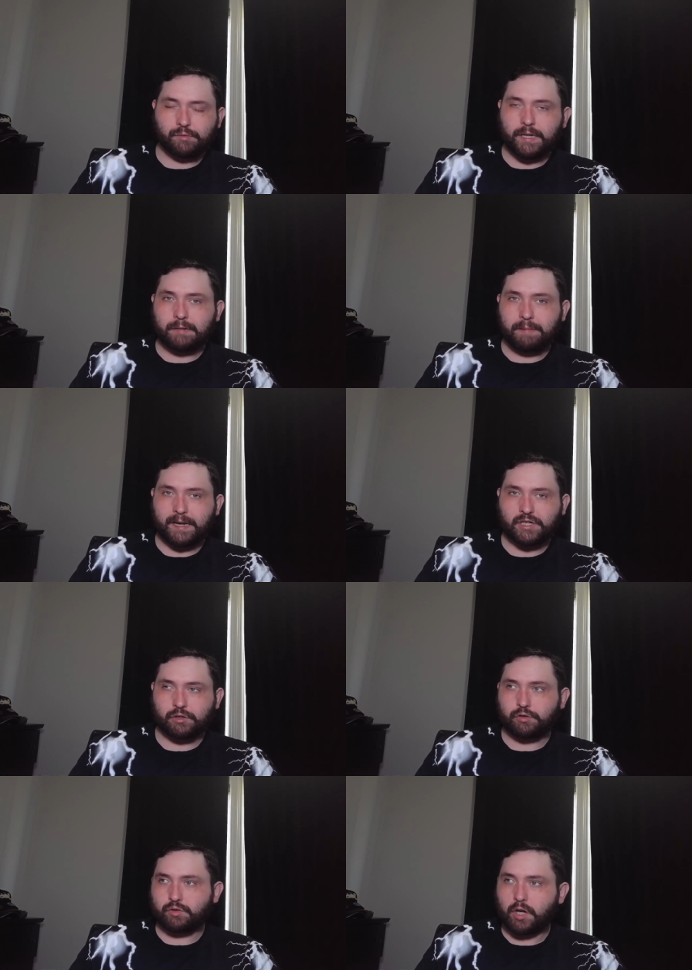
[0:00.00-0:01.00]
you need to make
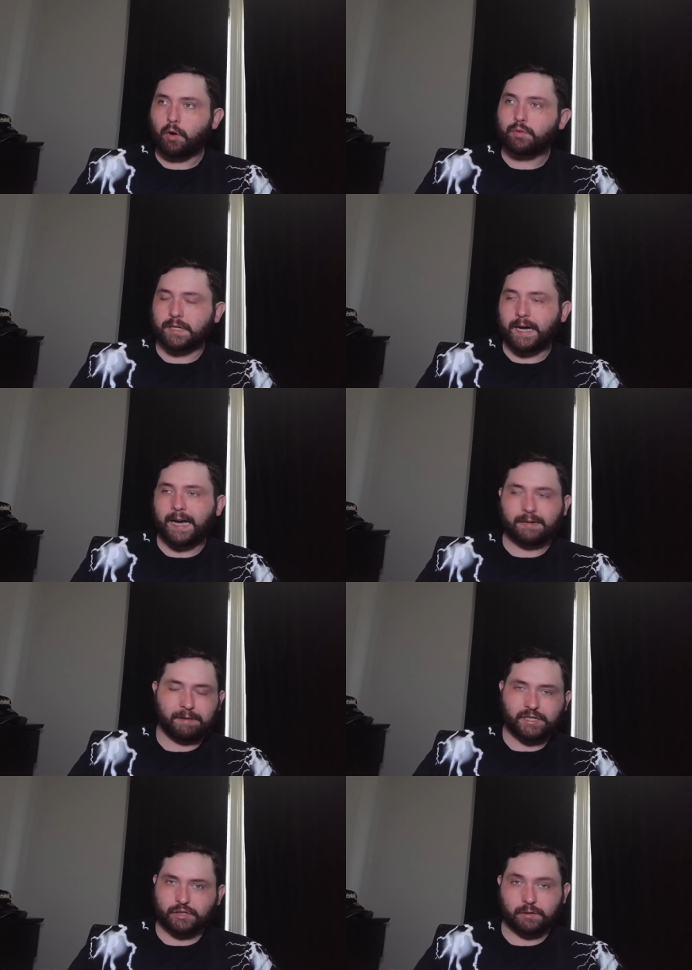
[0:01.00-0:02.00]
sure you toe the line to
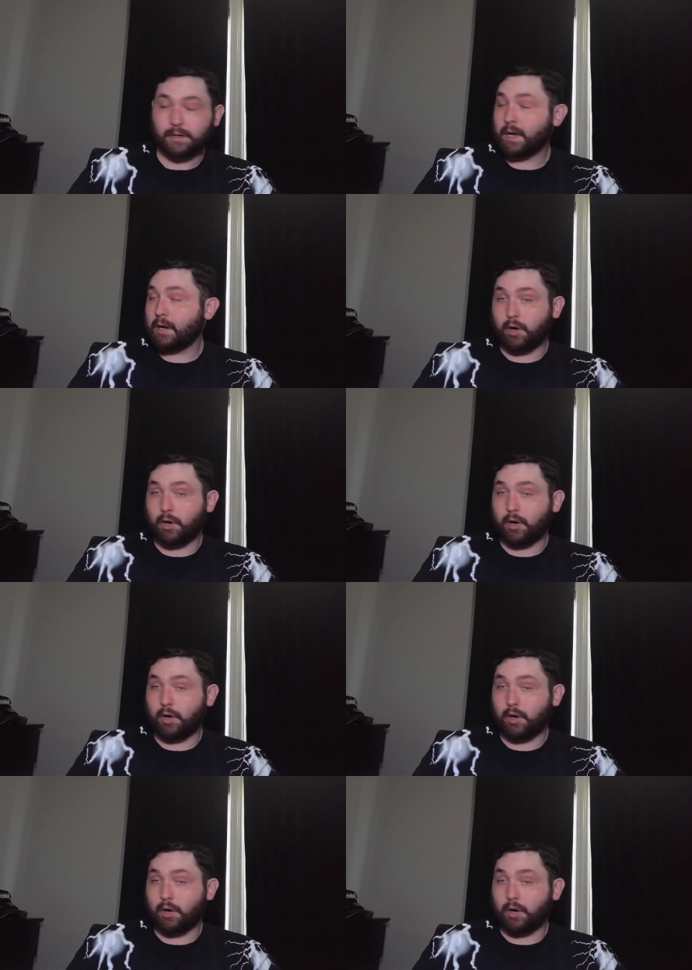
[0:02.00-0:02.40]
make sure